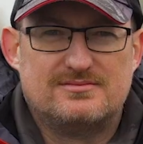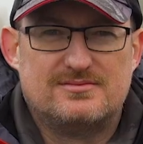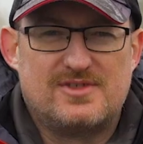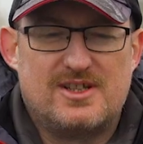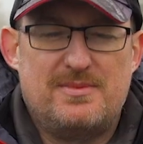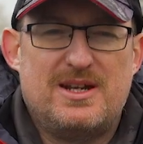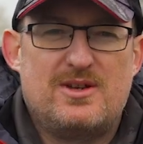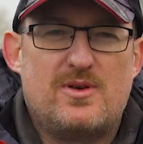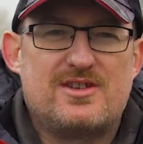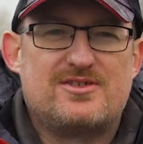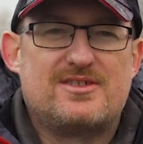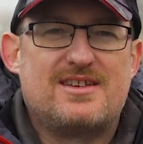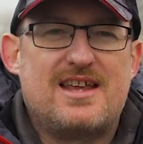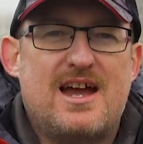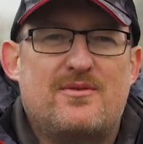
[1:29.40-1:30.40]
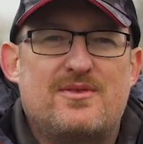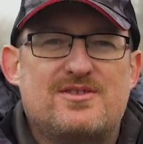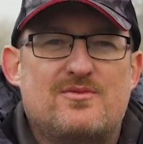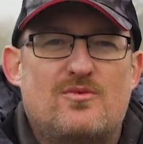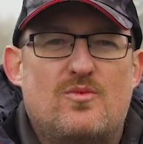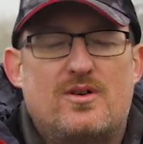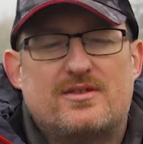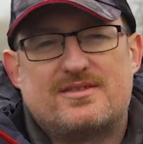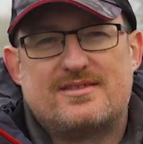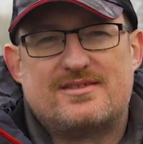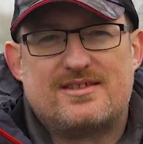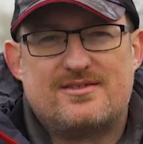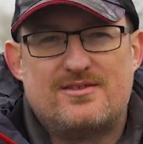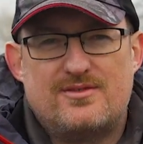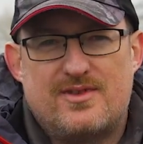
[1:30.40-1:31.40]
So the big question now is, what does
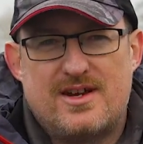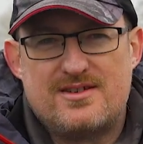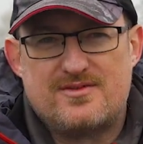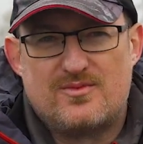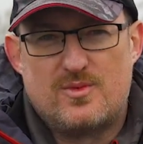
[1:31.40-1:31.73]
this new range